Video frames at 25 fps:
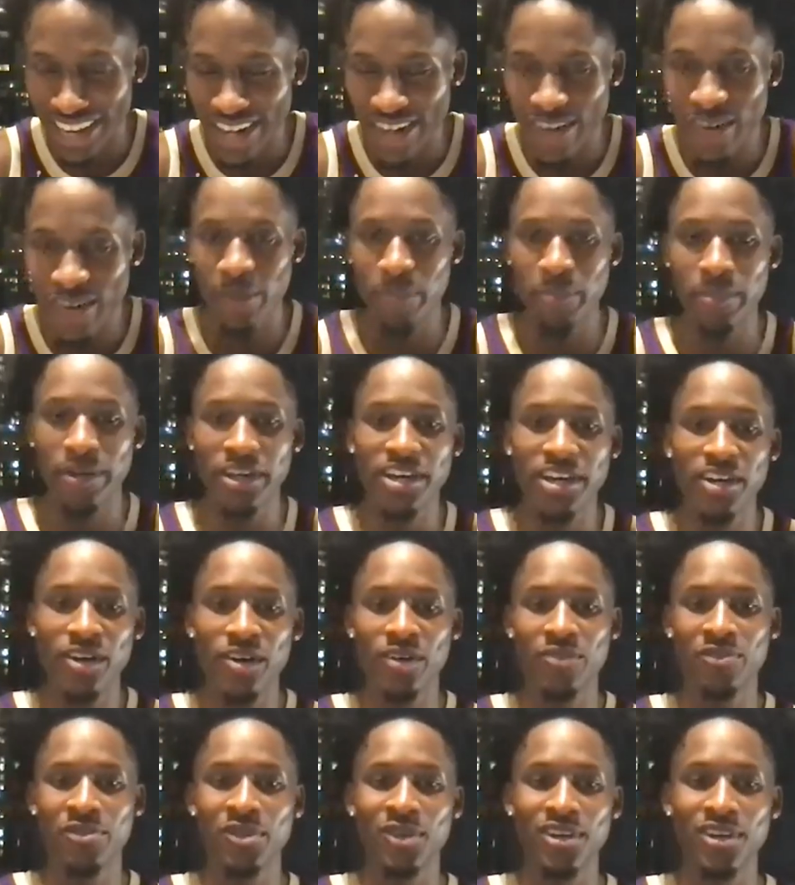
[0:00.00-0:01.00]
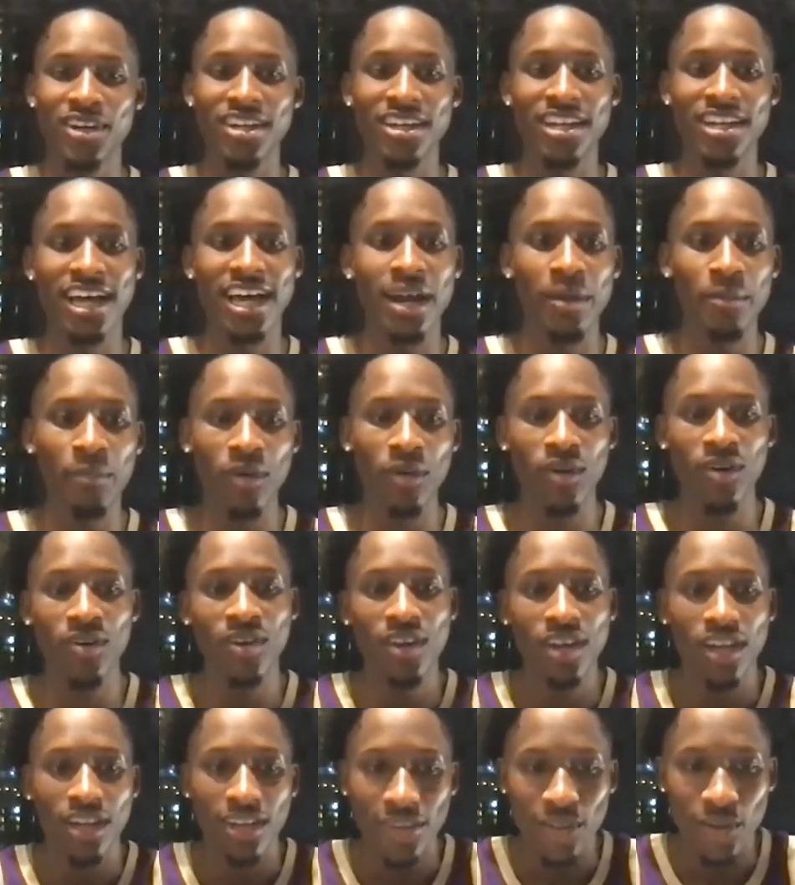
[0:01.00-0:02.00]
Aaron Bell. If you're on the line,
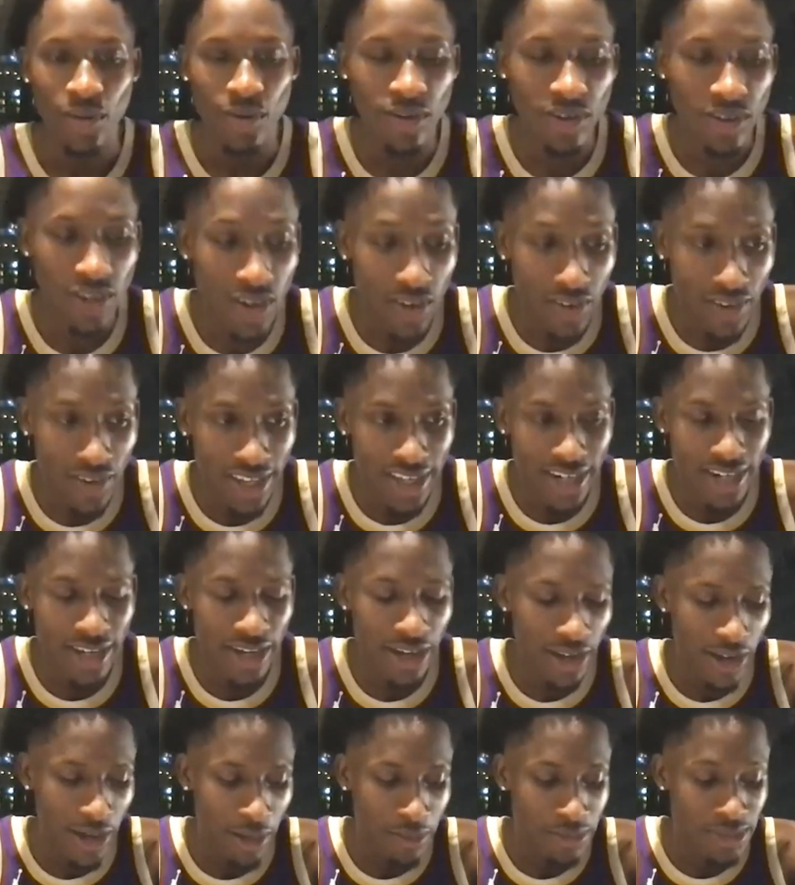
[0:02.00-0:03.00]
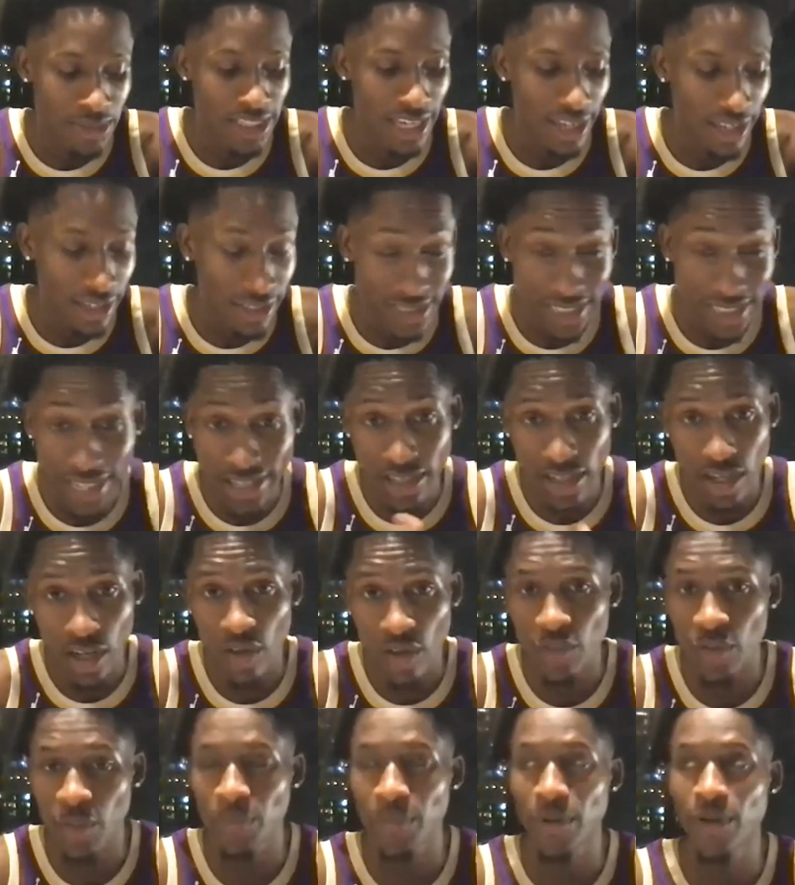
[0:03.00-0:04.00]
bro, you can go ahead and take it
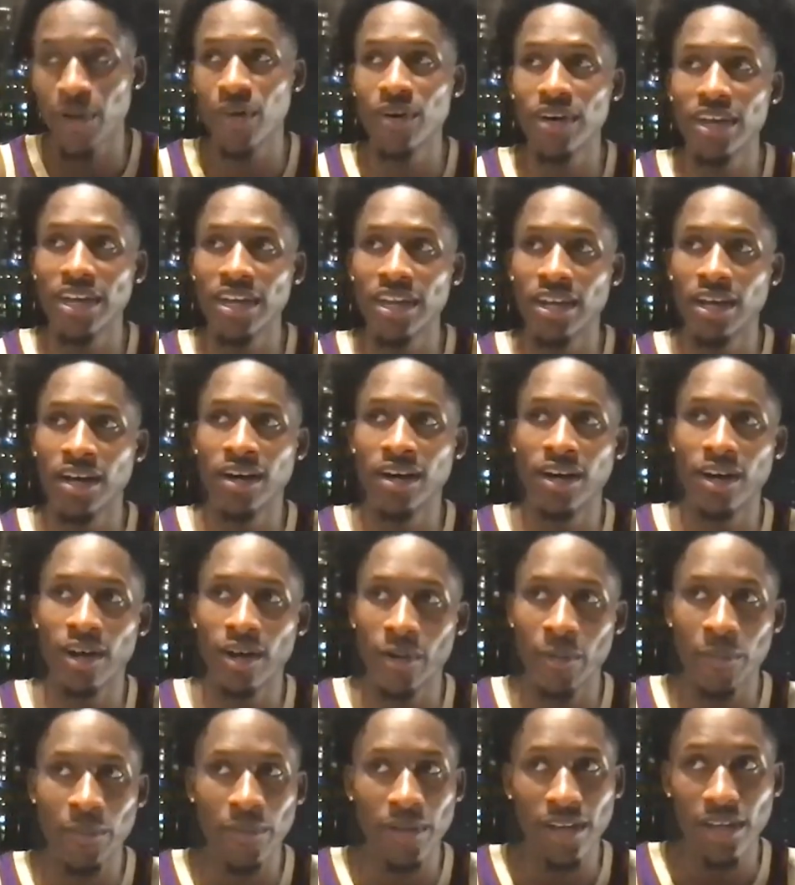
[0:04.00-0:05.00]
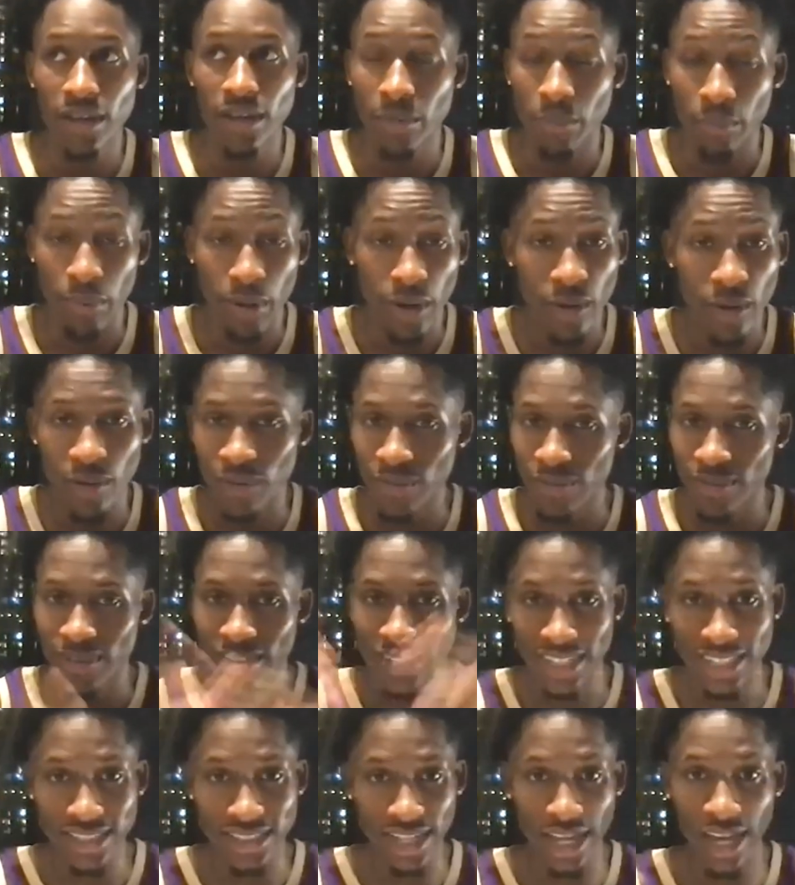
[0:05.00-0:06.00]
over, bro. And bro,
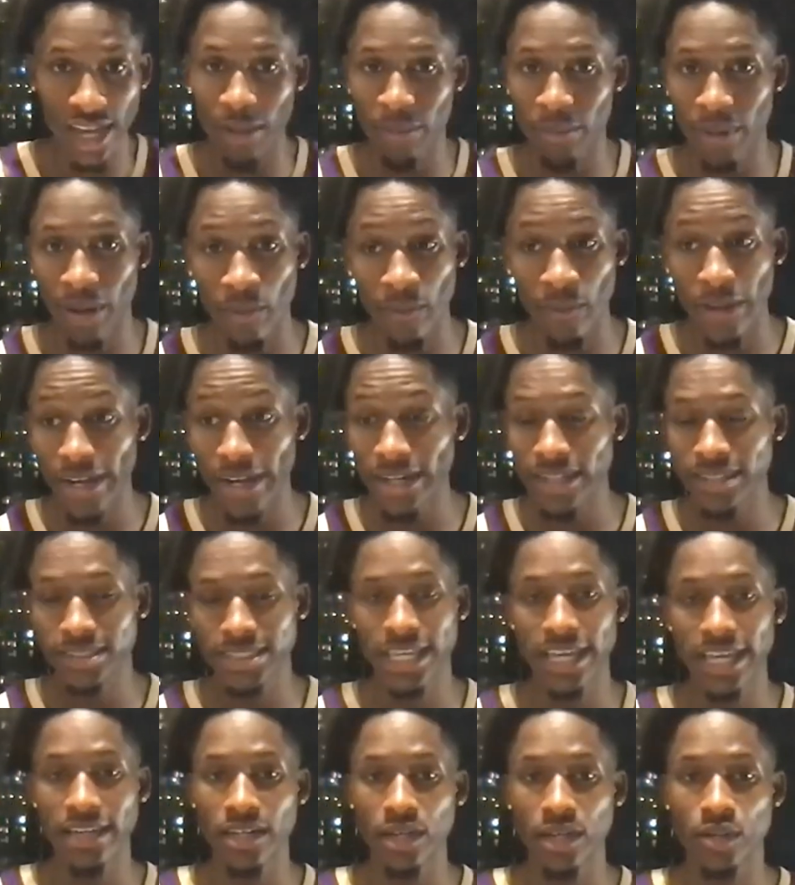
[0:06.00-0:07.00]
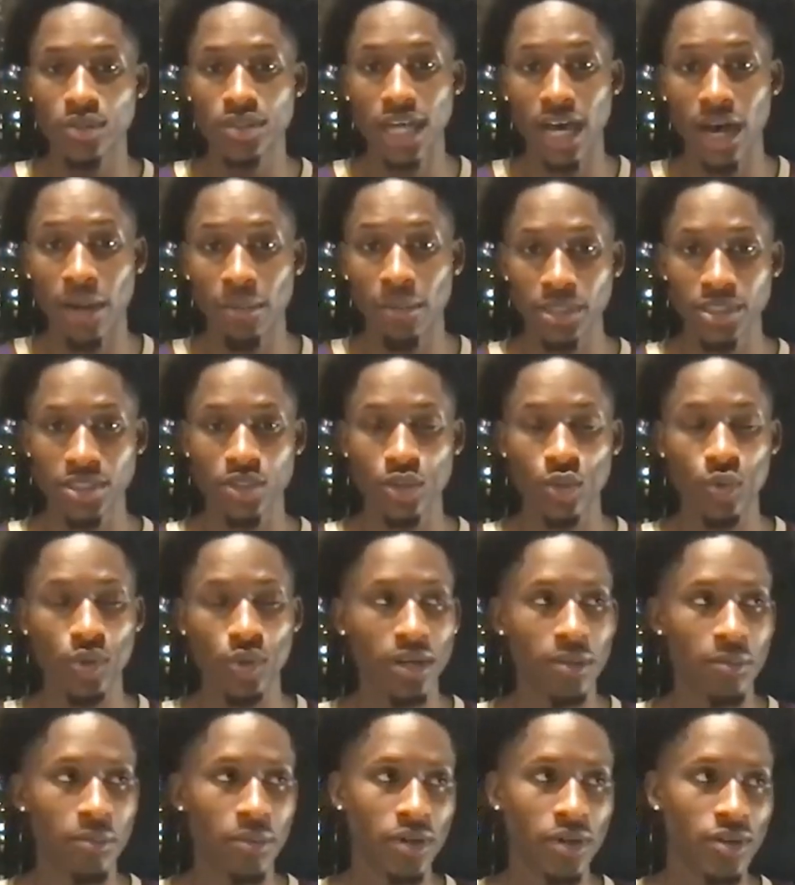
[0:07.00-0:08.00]
I'm ready to take notes. I'm a
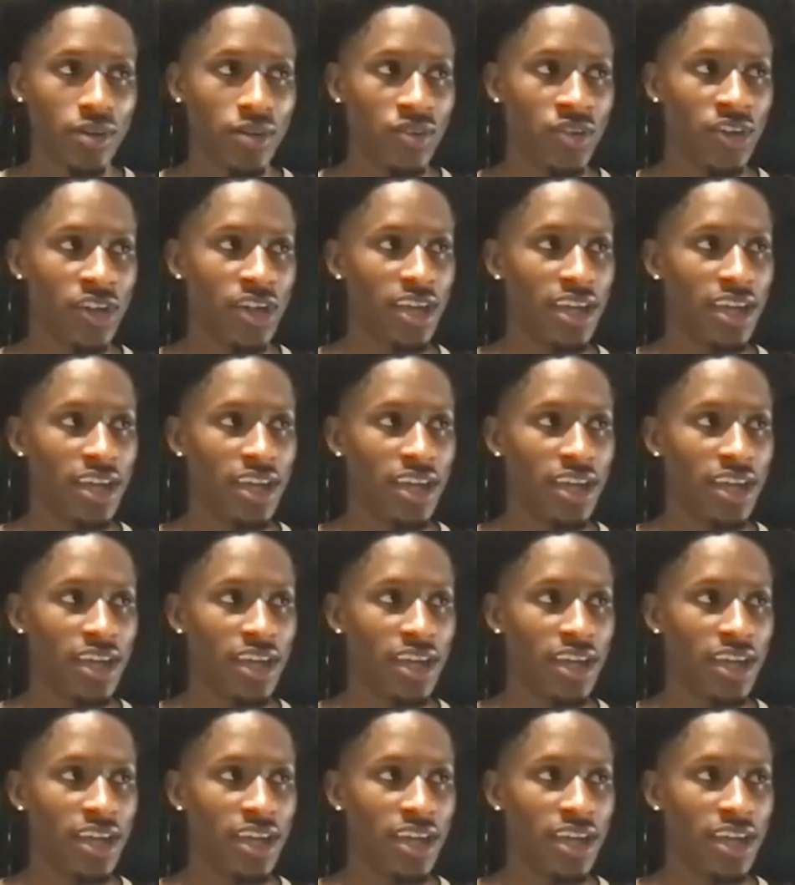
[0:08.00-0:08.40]
student, bro.